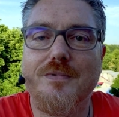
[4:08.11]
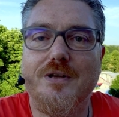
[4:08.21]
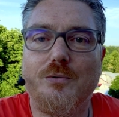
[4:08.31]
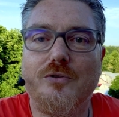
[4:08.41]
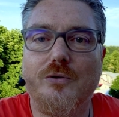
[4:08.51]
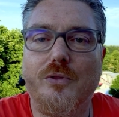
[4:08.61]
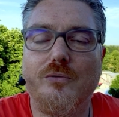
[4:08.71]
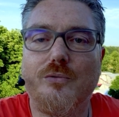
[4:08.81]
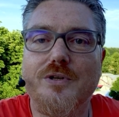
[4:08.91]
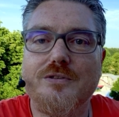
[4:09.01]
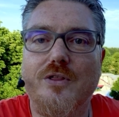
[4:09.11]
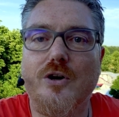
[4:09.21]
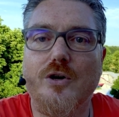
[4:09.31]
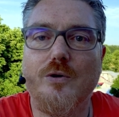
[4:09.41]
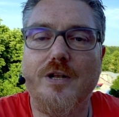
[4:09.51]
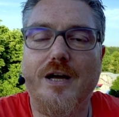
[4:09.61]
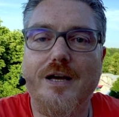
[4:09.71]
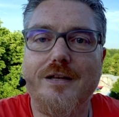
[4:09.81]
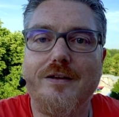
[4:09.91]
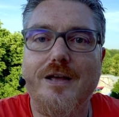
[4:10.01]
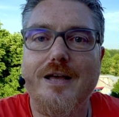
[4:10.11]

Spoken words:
It was on the wrist the whole night,